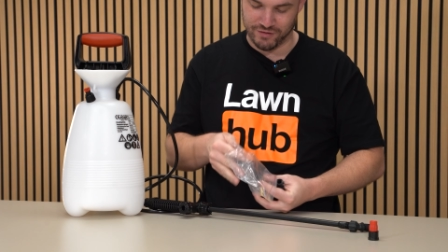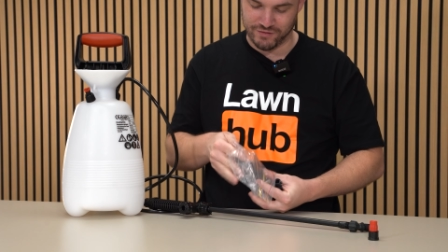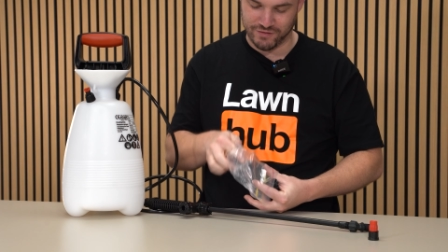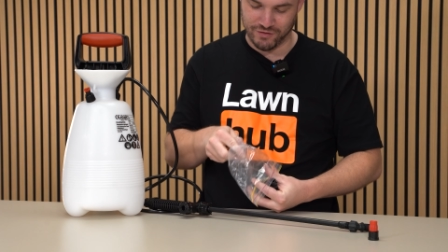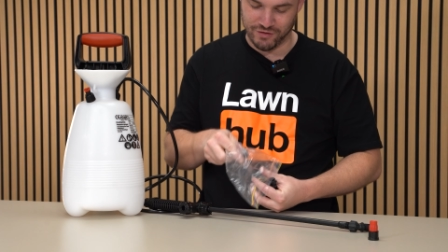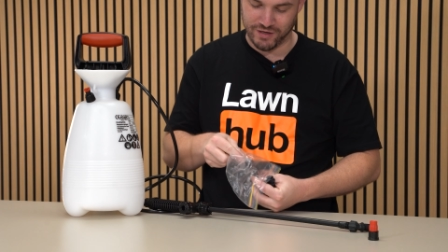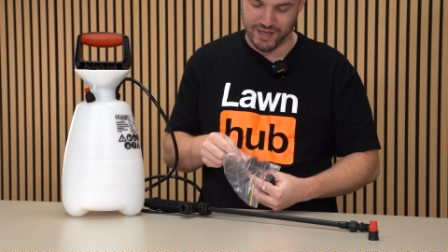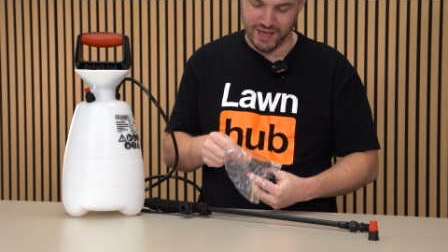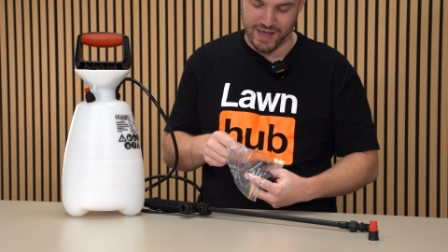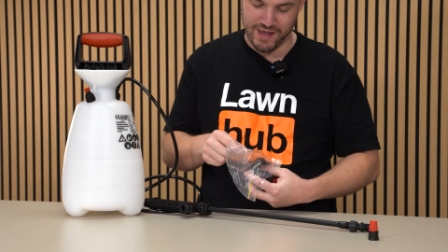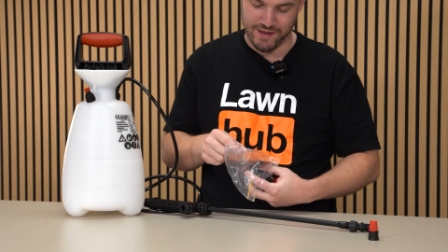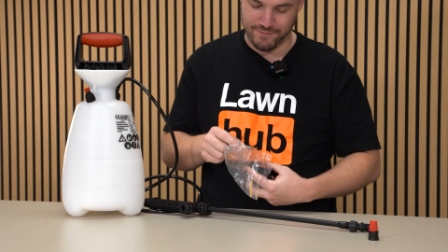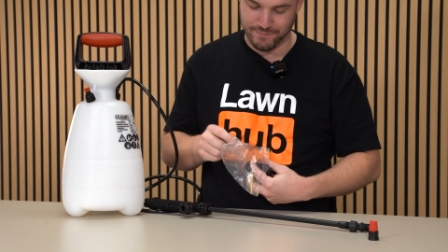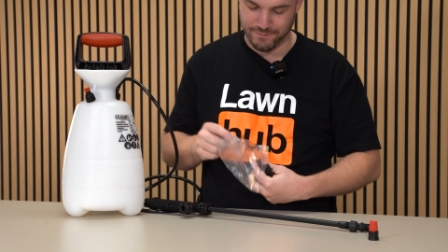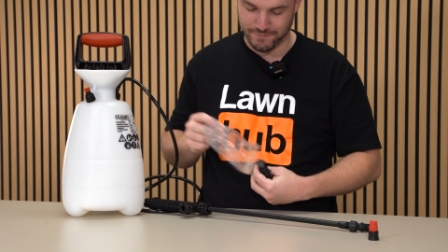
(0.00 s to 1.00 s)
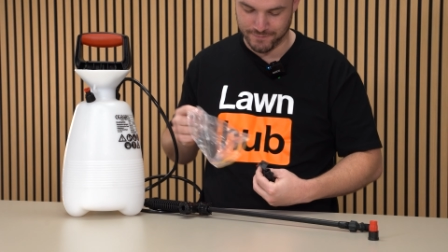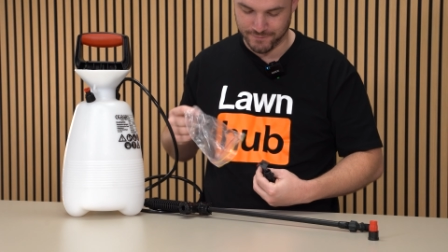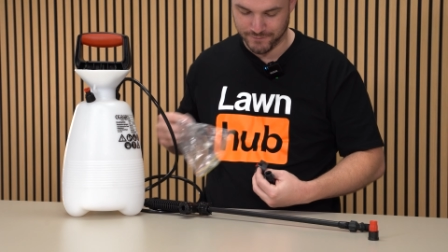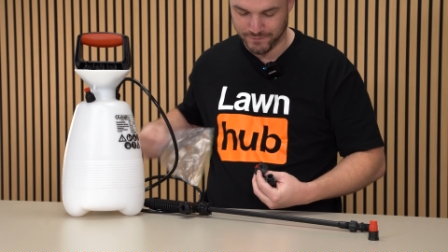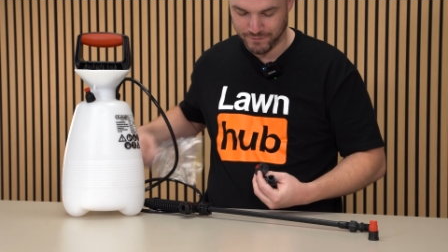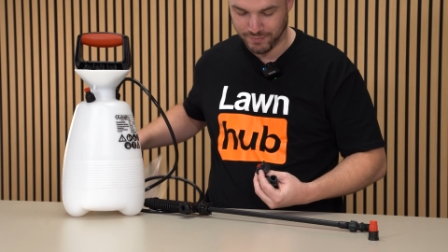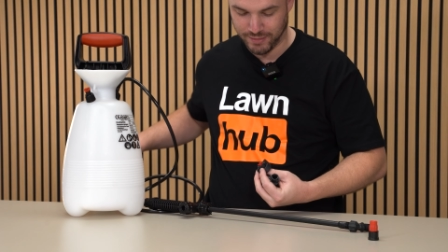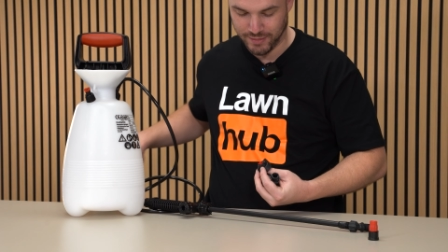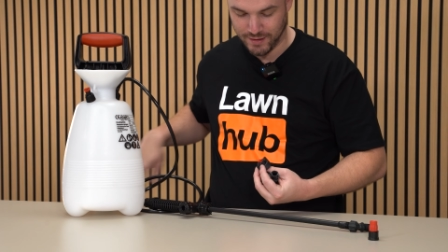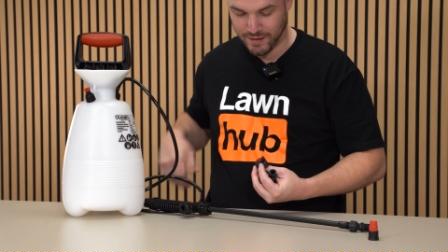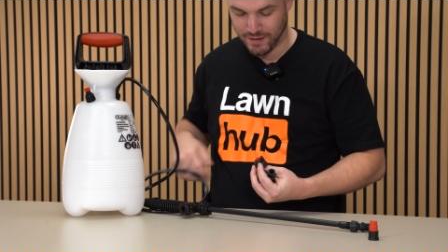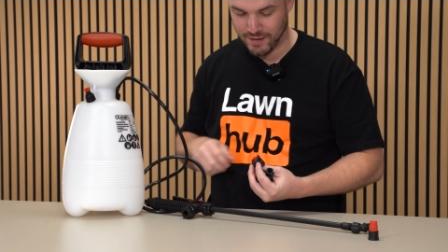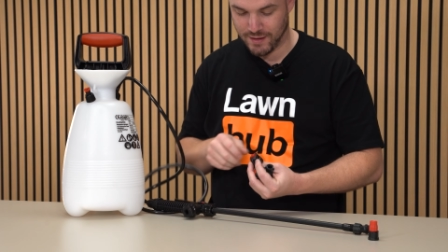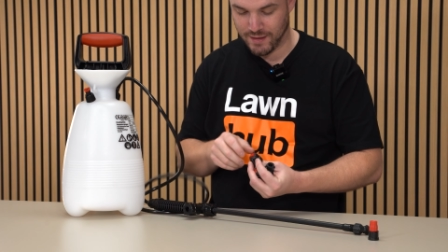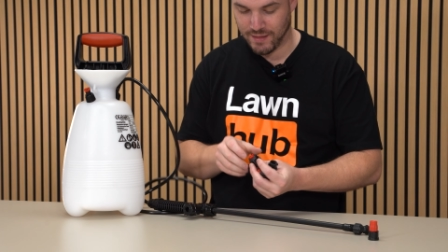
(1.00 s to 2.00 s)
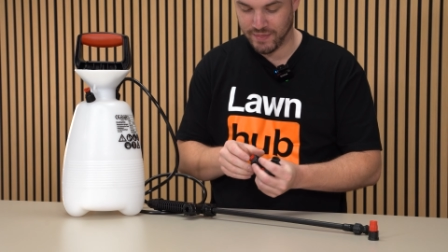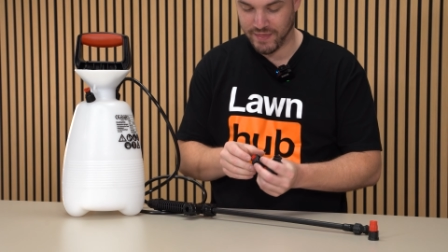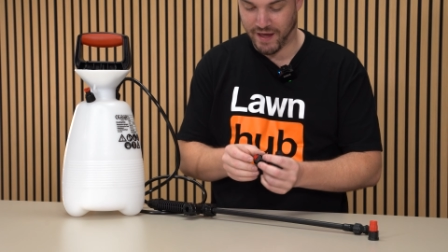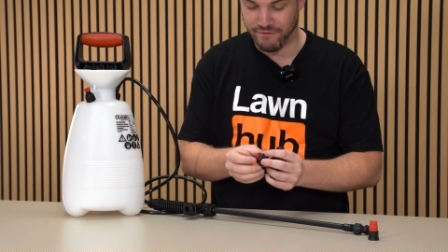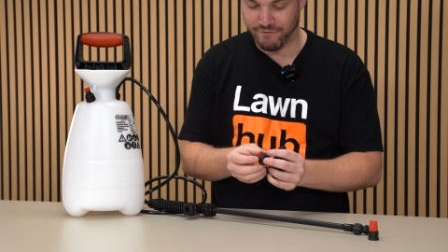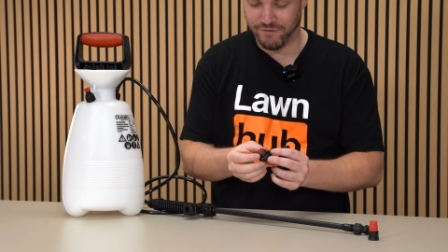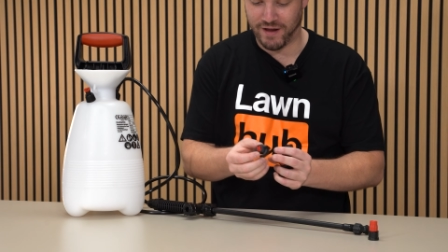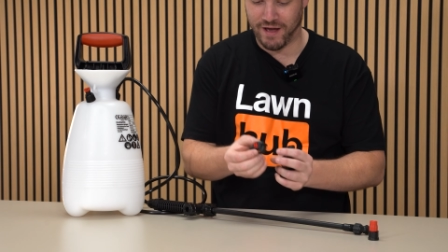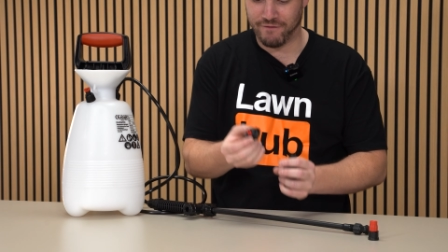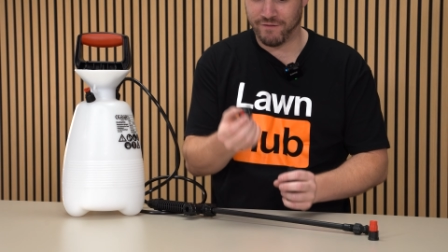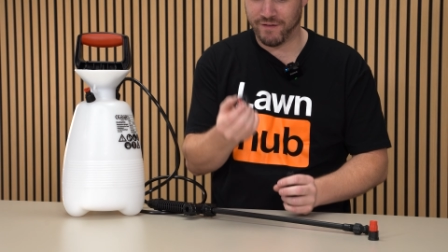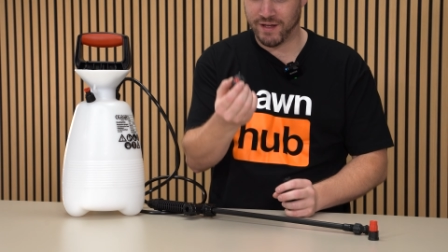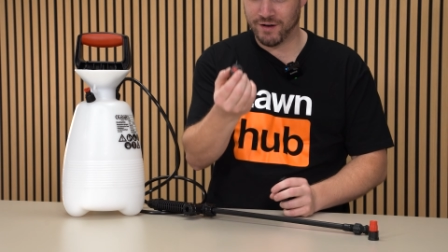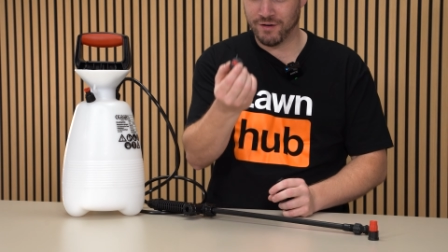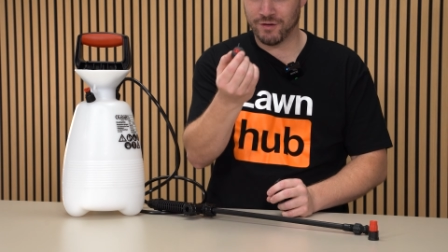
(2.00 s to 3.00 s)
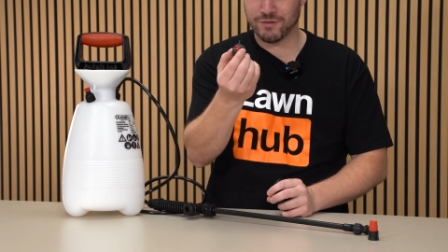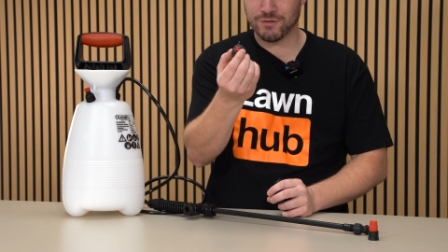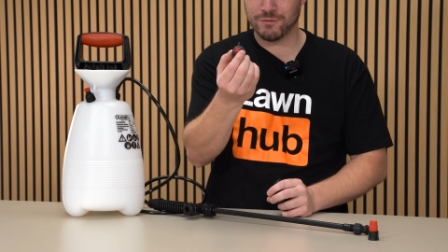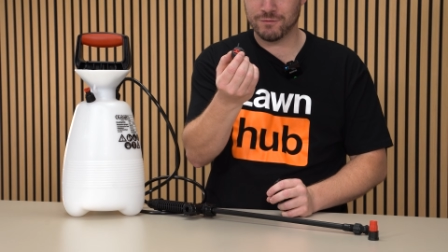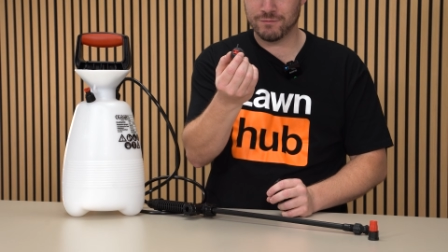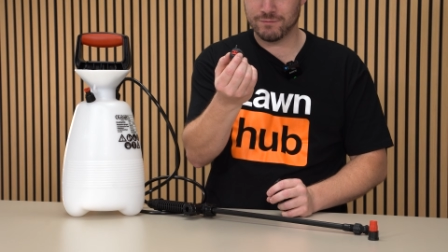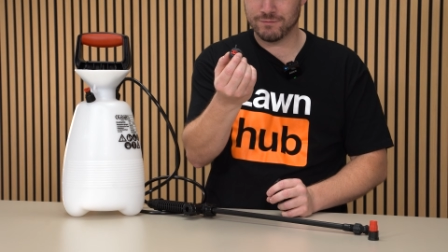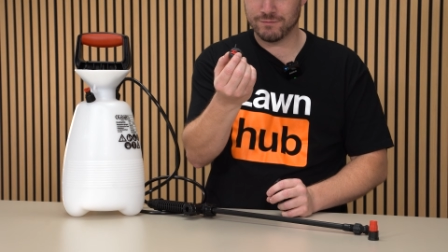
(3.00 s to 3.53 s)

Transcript: do get that flat fan nozzle,